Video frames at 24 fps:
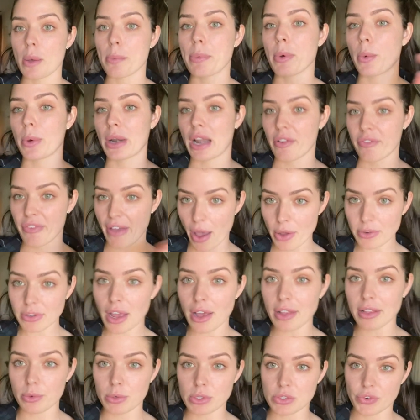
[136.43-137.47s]
But when I found out
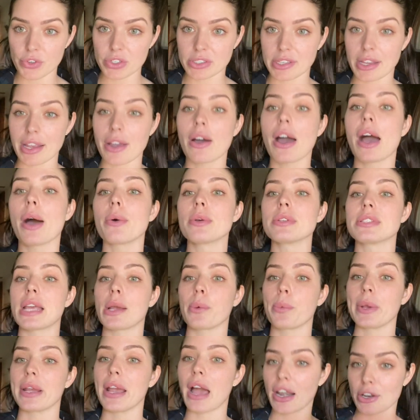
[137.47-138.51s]
it was for sale, I was like,
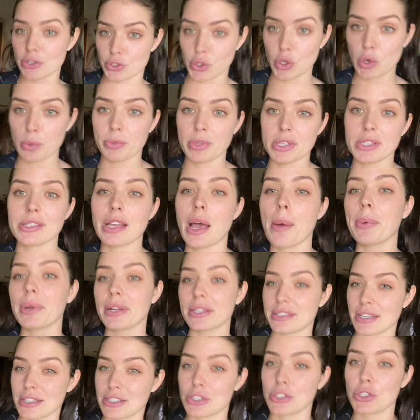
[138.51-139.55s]
we gotta scoop this up because
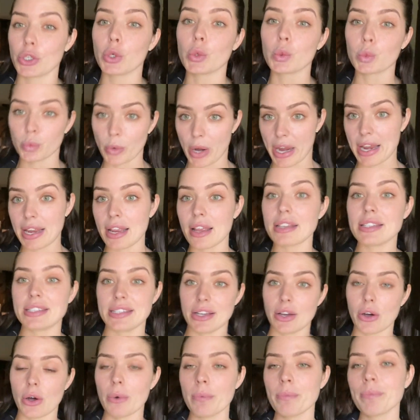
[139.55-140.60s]
this is a great deal.